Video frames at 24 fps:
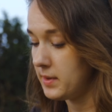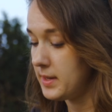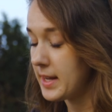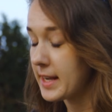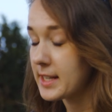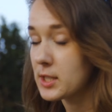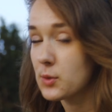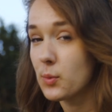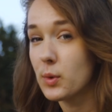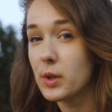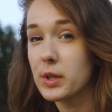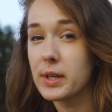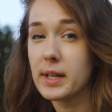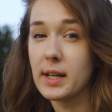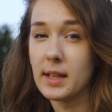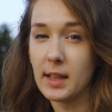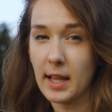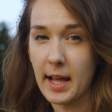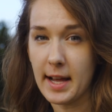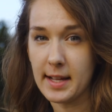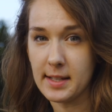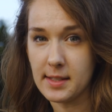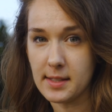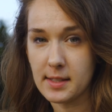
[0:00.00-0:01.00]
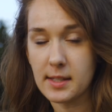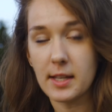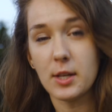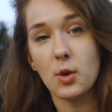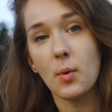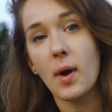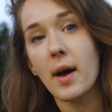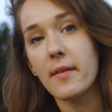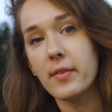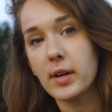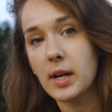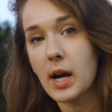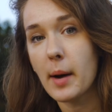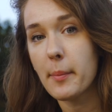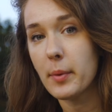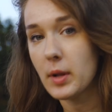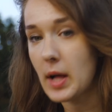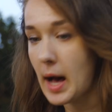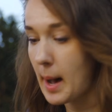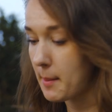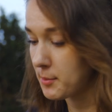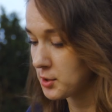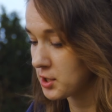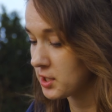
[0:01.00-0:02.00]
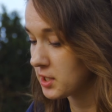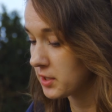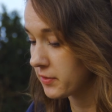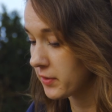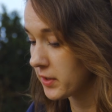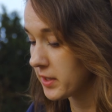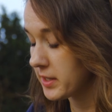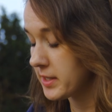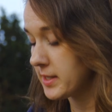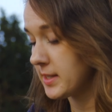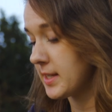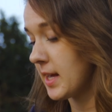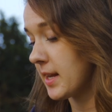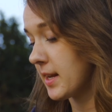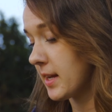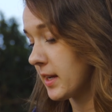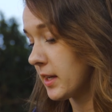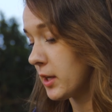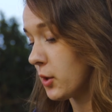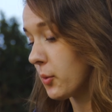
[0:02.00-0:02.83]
Next we'll look at lens, and you have a couple options for this setting.